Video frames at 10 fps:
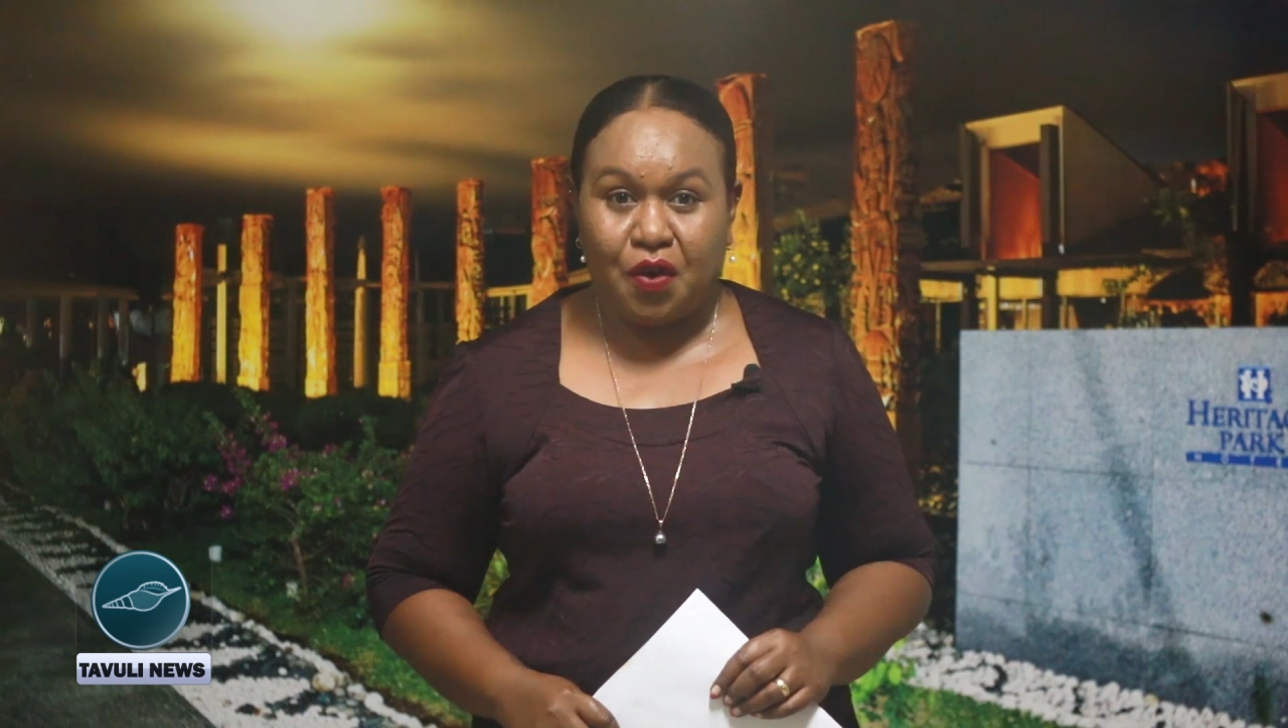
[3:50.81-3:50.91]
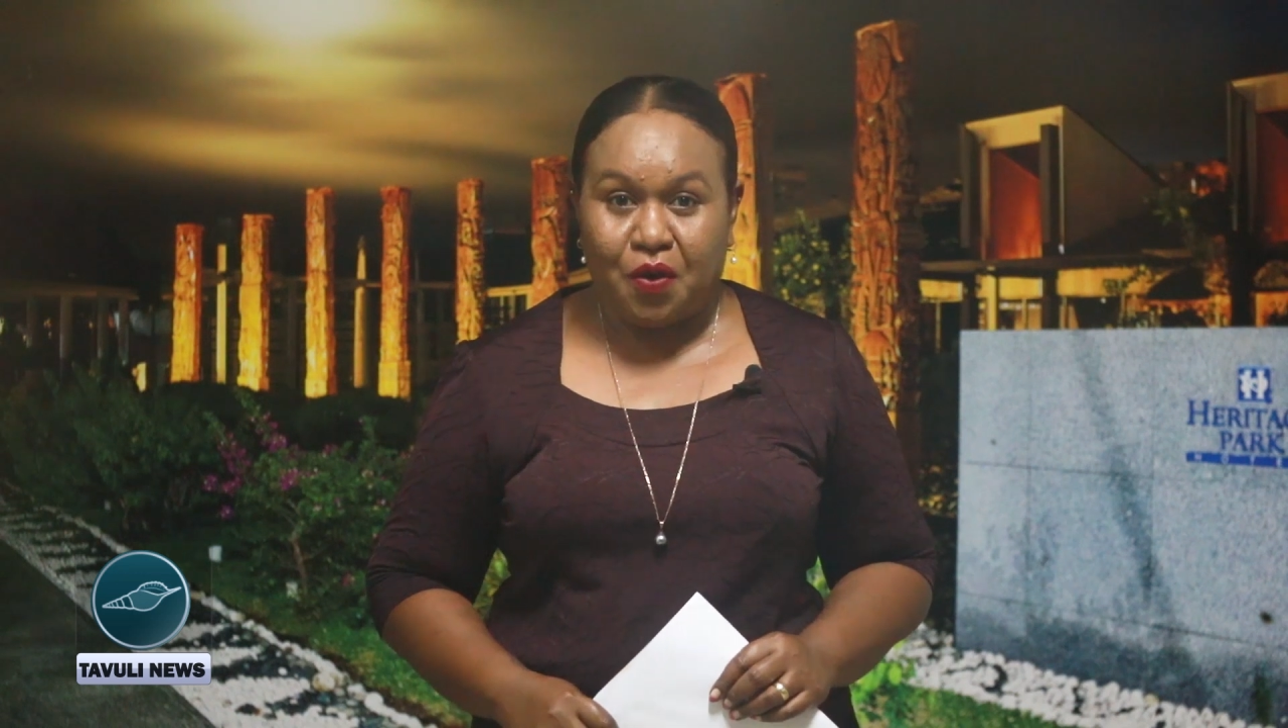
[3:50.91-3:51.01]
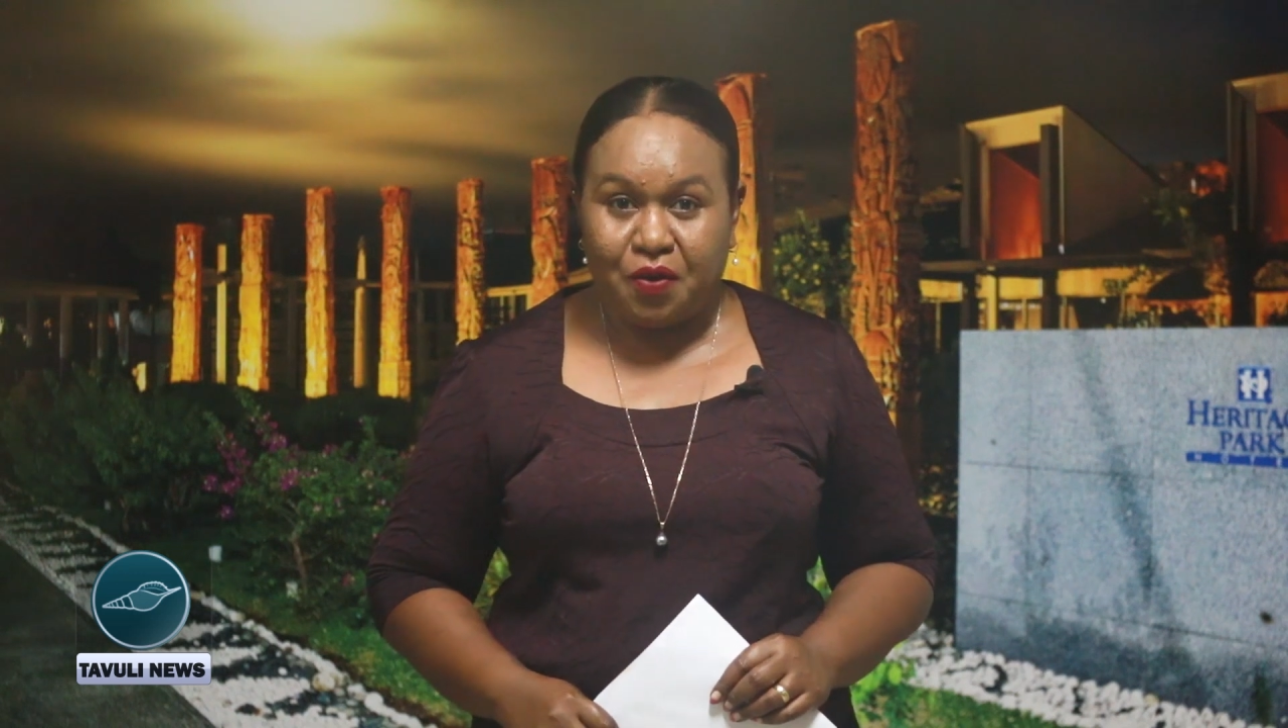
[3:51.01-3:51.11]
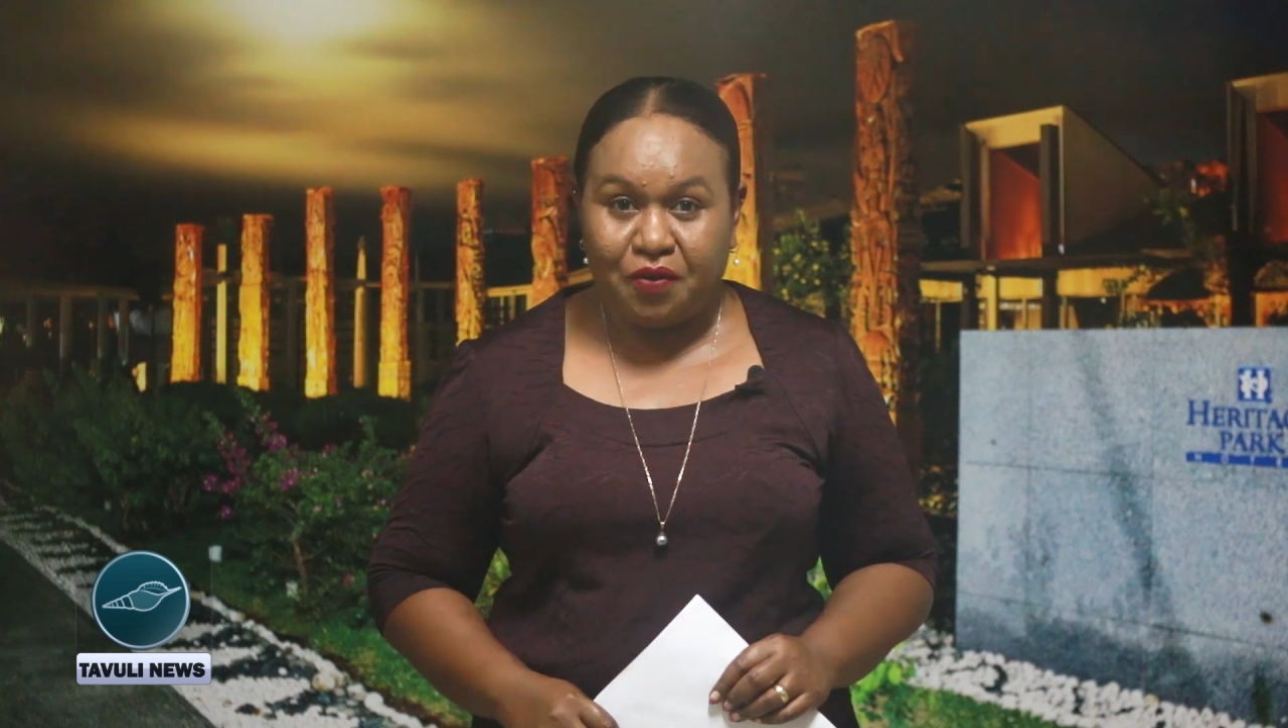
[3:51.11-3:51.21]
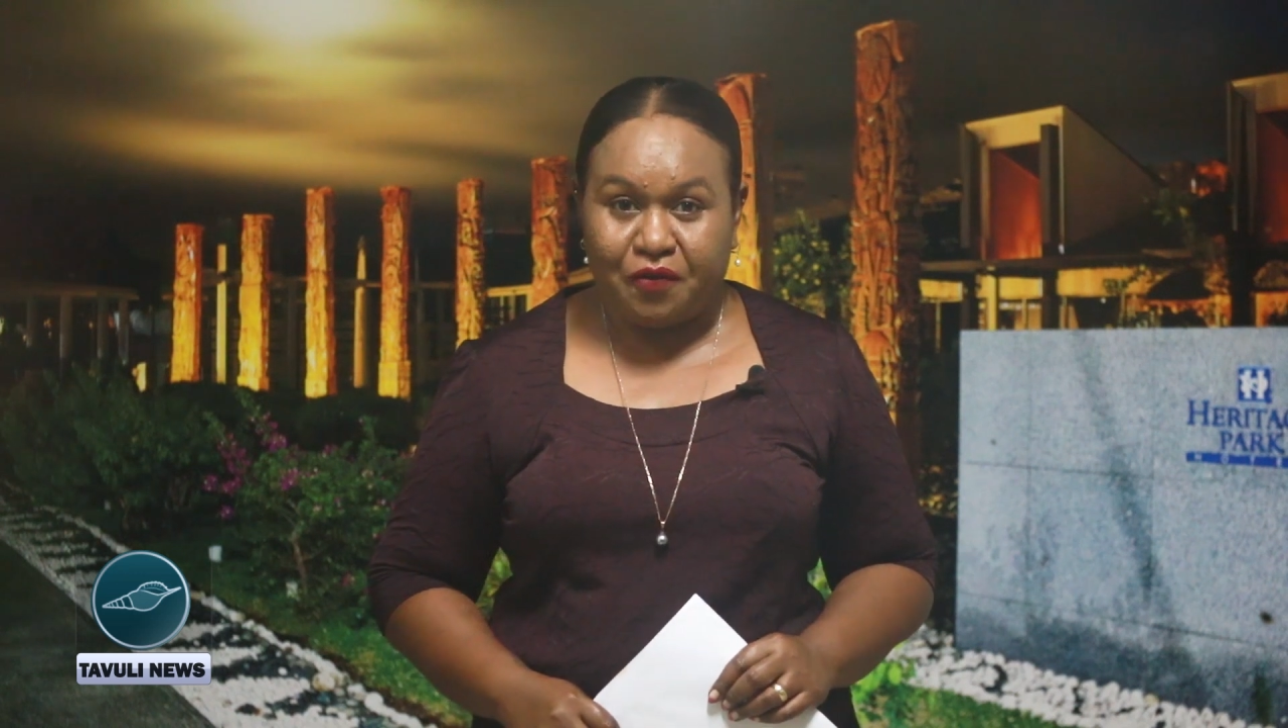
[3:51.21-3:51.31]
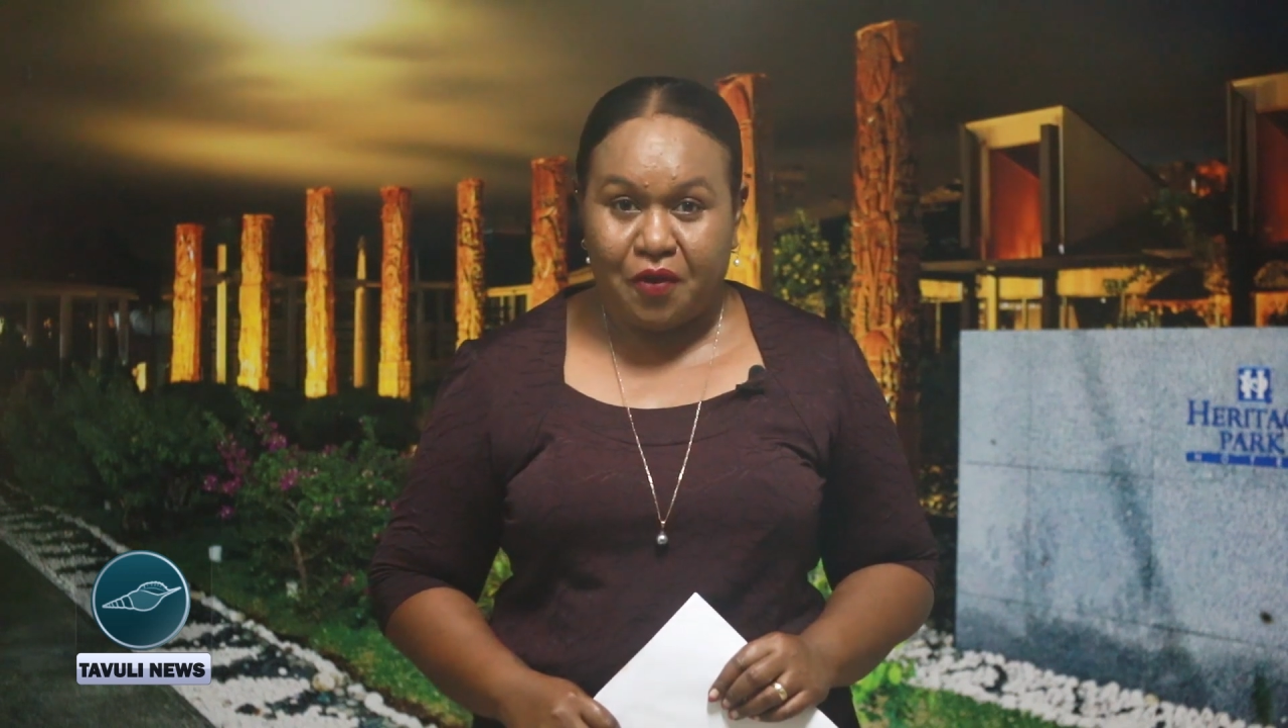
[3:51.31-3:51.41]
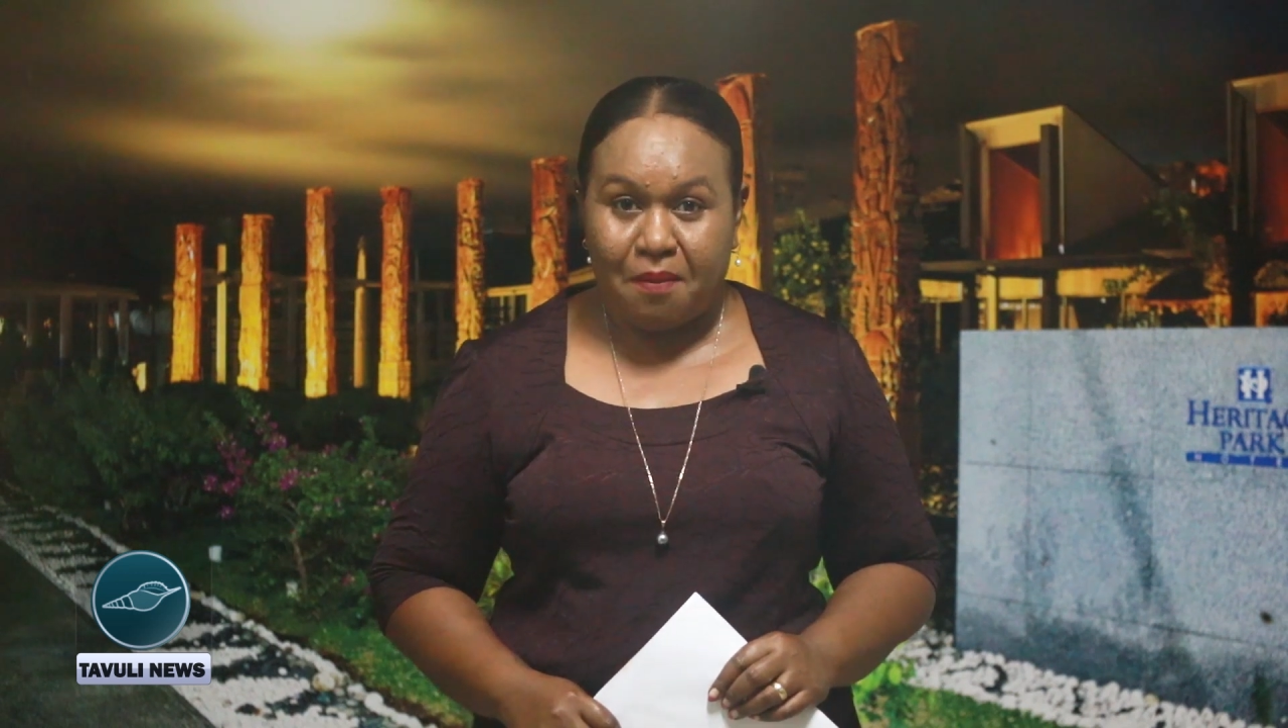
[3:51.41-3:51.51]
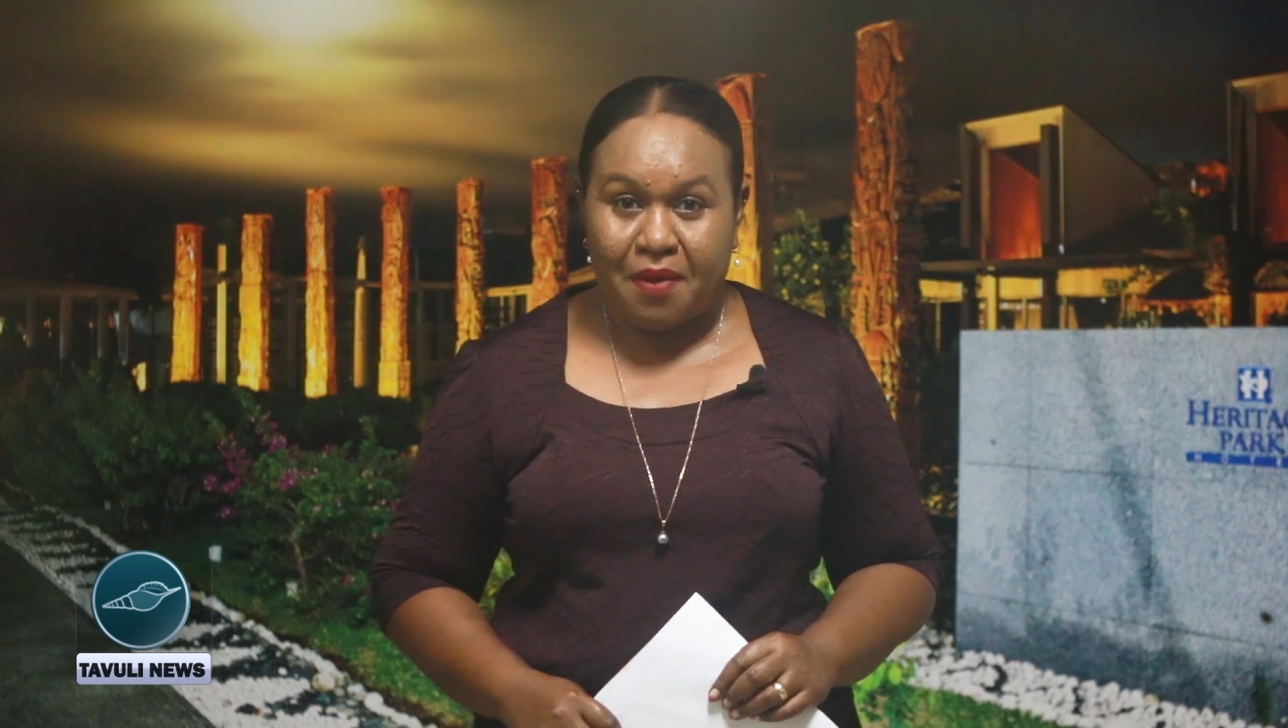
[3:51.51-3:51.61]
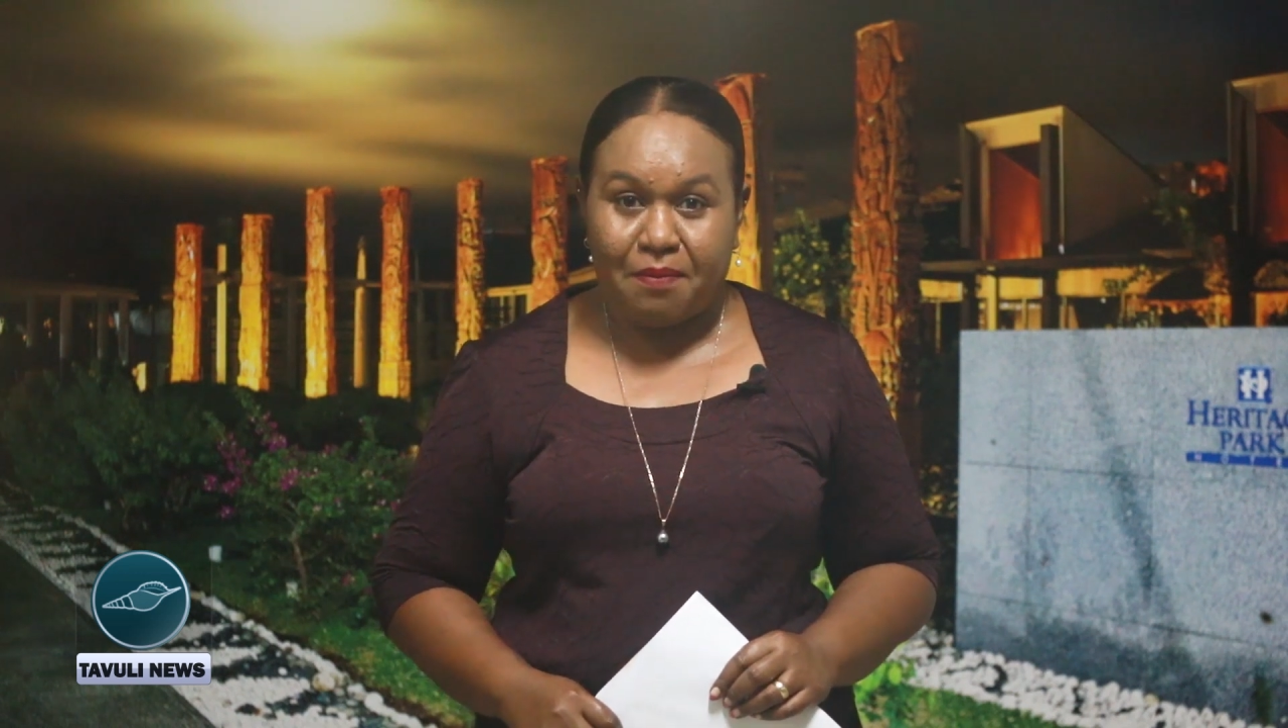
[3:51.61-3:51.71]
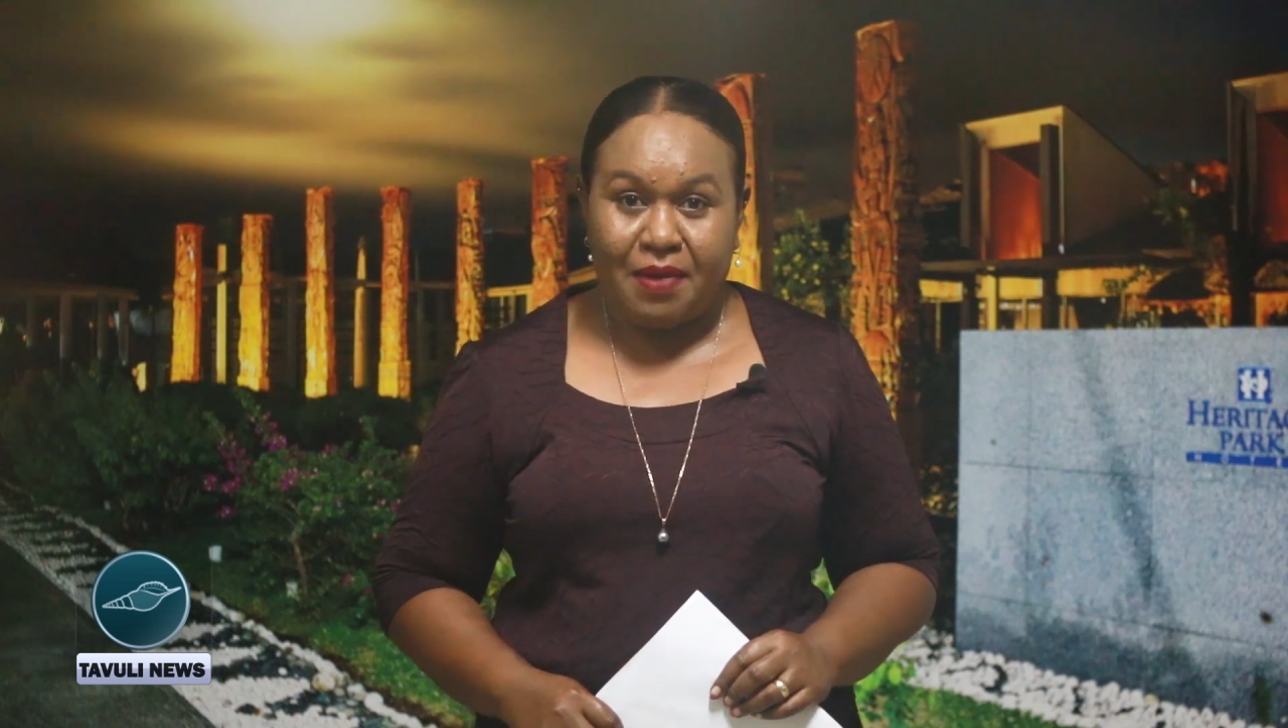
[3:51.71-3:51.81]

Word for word: goal from